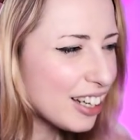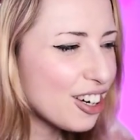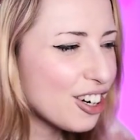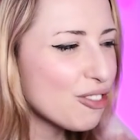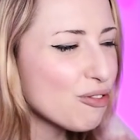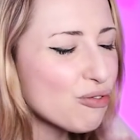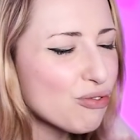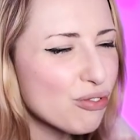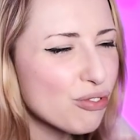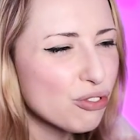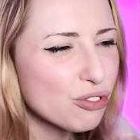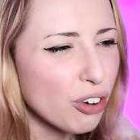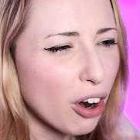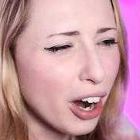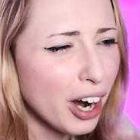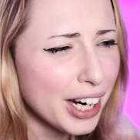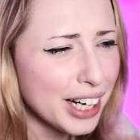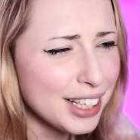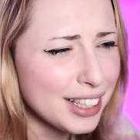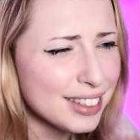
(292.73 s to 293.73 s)
it can
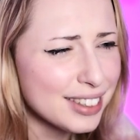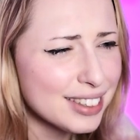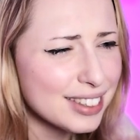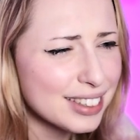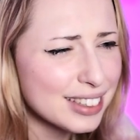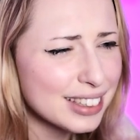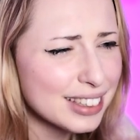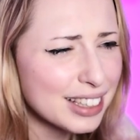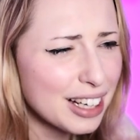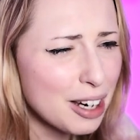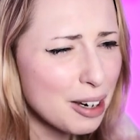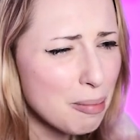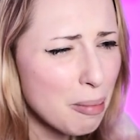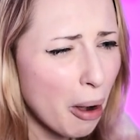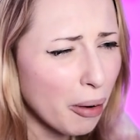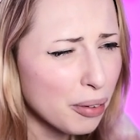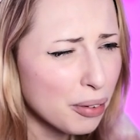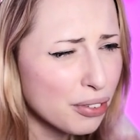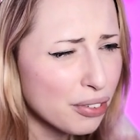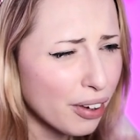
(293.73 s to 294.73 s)
ride a
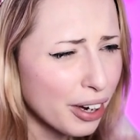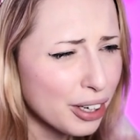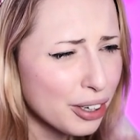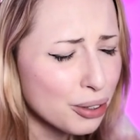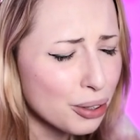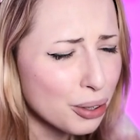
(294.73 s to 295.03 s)
suppose